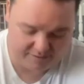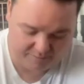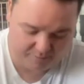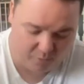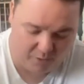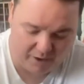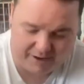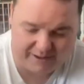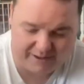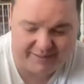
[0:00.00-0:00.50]

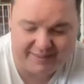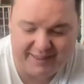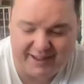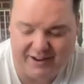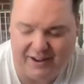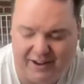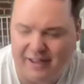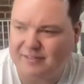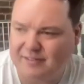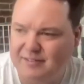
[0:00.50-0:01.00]
wicked. Thank
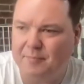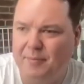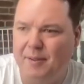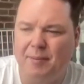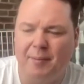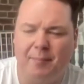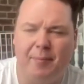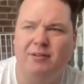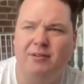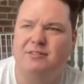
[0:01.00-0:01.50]
you. Some people
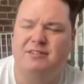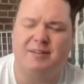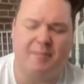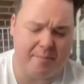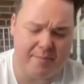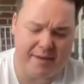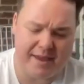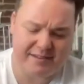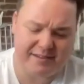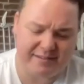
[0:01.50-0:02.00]
posted some
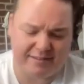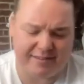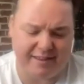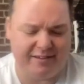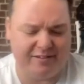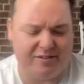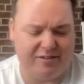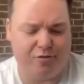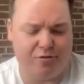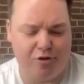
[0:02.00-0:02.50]
amazing things
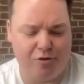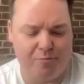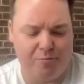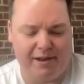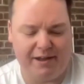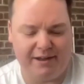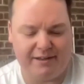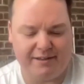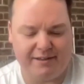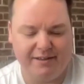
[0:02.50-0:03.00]
in the group,
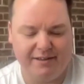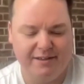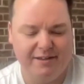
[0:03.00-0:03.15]
like